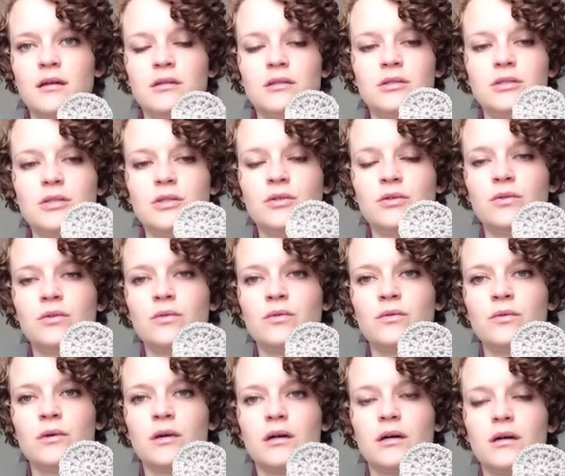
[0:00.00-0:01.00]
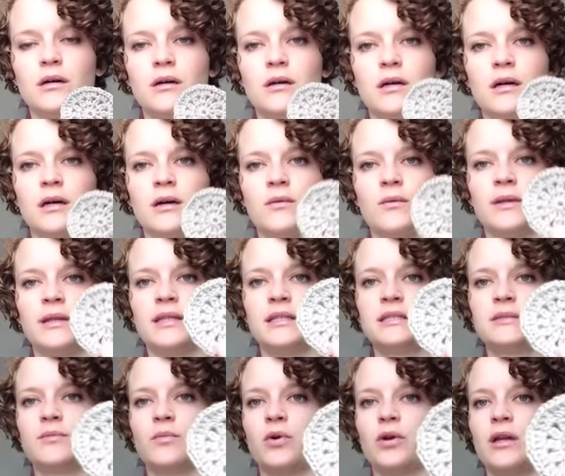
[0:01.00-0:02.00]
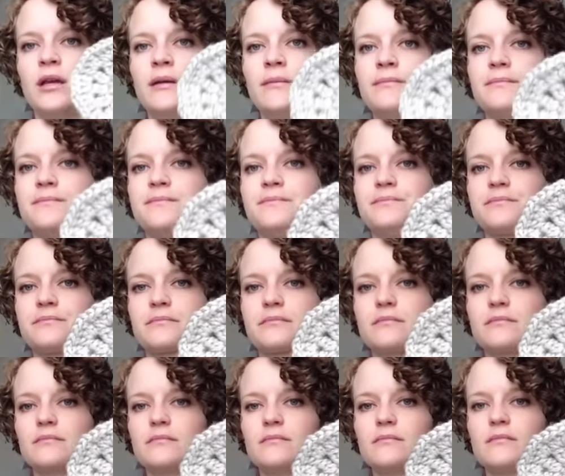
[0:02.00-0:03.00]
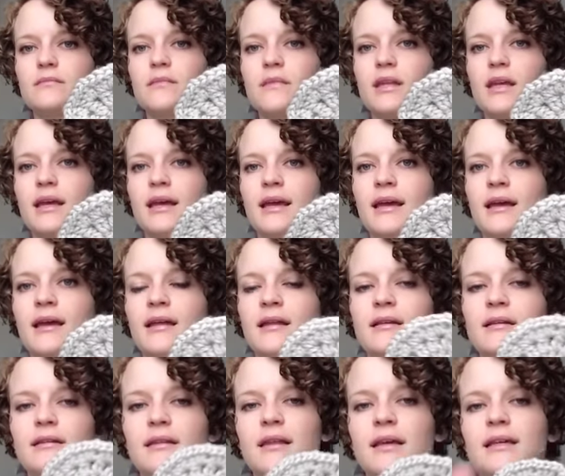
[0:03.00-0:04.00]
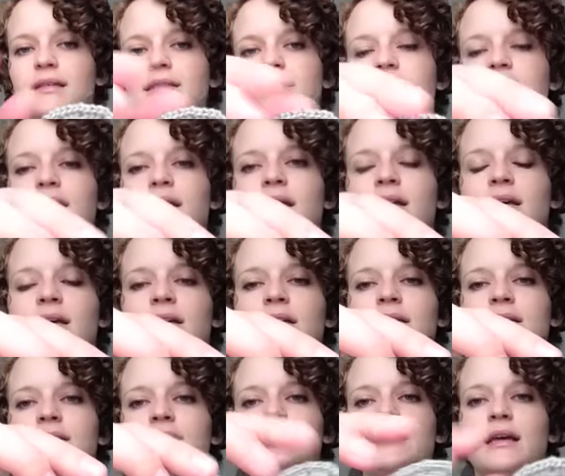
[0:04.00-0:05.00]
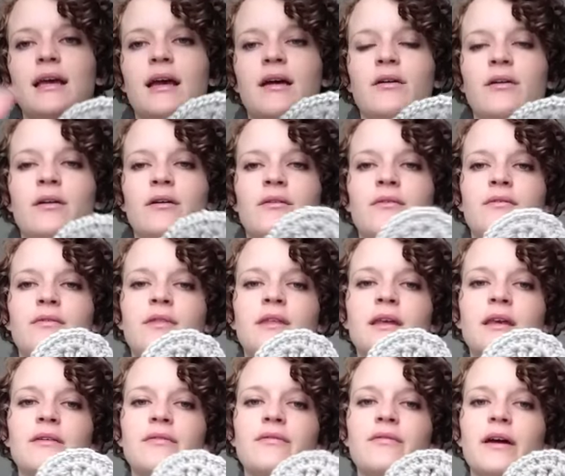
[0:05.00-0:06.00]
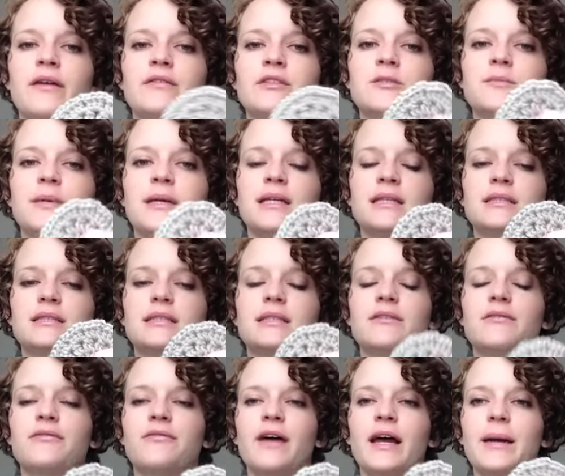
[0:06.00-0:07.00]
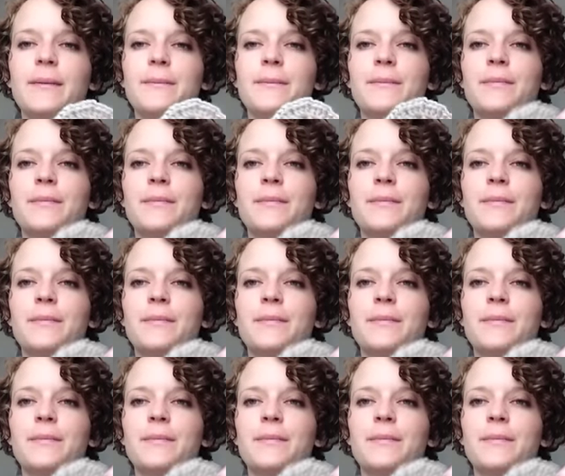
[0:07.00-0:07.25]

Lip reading: do one this morning, and this is out of the Fiber Space. I